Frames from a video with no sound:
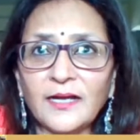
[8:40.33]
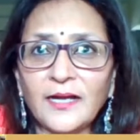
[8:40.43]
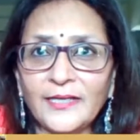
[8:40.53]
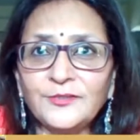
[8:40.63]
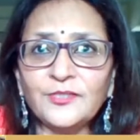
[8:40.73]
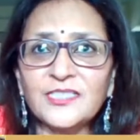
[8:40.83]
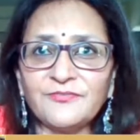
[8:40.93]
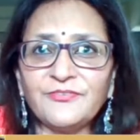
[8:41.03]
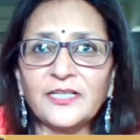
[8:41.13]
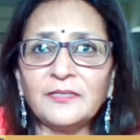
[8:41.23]
I know it's
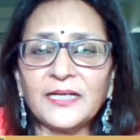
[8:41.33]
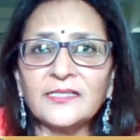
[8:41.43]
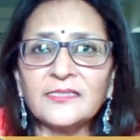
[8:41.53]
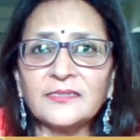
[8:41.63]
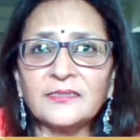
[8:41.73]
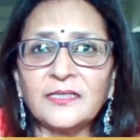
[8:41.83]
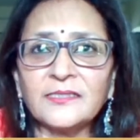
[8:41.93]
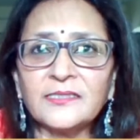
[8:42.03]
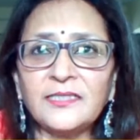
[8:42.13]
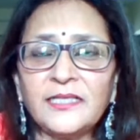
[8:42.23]
difficult, but as
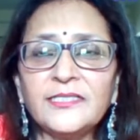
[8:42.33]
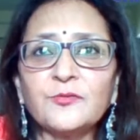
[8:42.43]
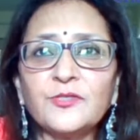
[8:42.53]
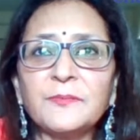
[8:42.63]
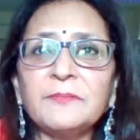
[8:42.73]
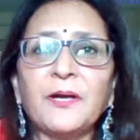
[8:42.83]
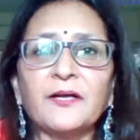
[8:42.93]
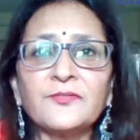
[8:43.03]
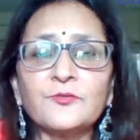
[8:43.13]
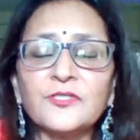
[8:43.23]
a leader who's been part
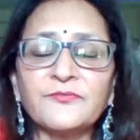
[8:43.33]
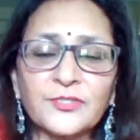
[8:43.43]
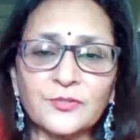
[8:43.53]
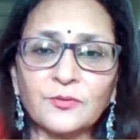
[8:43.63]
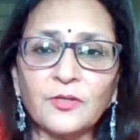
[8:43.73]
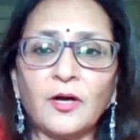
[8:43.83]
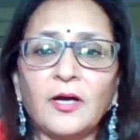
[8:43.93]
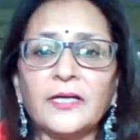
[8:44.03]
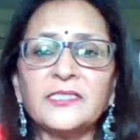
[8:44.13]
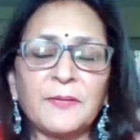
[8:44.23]
of schools for so long,
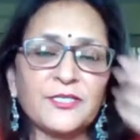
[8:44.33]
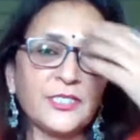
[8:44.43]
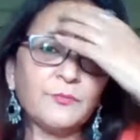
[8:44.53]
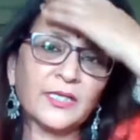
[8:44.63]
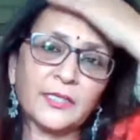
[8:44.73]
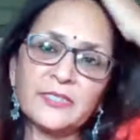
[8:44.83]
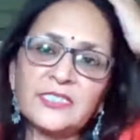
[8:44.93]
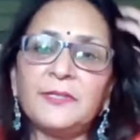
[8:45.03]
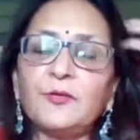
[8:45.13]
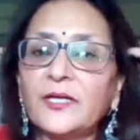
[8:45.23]
and especially working with
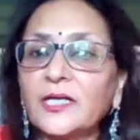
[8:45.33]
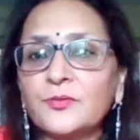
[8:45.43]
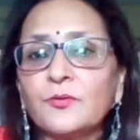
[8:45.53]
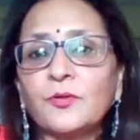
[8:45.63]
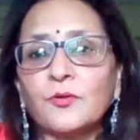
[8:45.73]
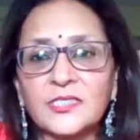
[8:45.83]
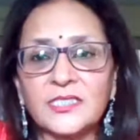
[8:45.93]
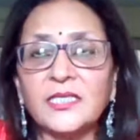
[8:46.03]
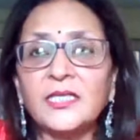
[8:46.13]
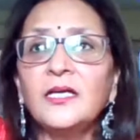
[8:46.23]
CP Goenka so
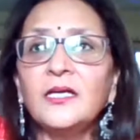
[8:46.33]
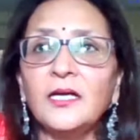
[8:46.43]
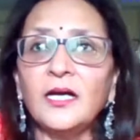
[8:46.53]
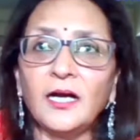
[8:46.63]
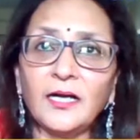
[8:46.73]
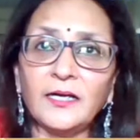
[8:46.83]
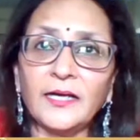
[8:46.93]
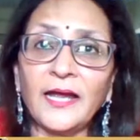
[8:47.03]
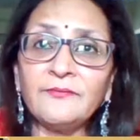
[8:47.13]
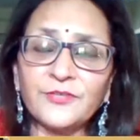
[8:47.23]
closely,
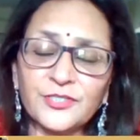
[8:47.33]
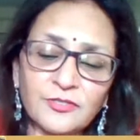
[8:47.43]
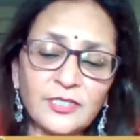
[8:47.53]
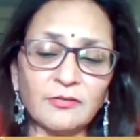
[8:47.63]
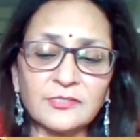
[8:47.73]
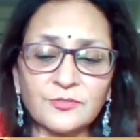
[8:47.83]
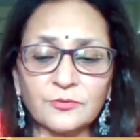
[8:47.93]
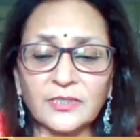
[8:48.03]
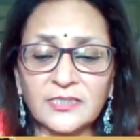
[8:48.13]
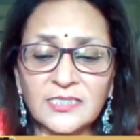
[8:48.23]
and virtually also
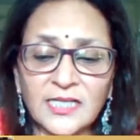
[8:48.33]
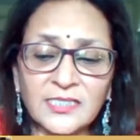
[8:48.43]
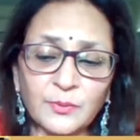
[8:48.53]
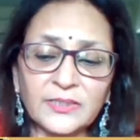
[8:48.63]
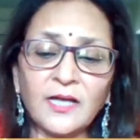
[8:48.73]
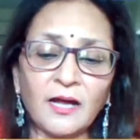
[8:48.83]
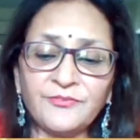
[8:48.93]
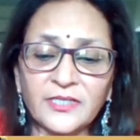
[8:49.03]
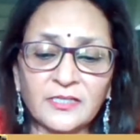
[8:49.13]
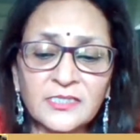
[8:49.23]
in this last 1.5
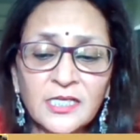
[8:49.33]
years,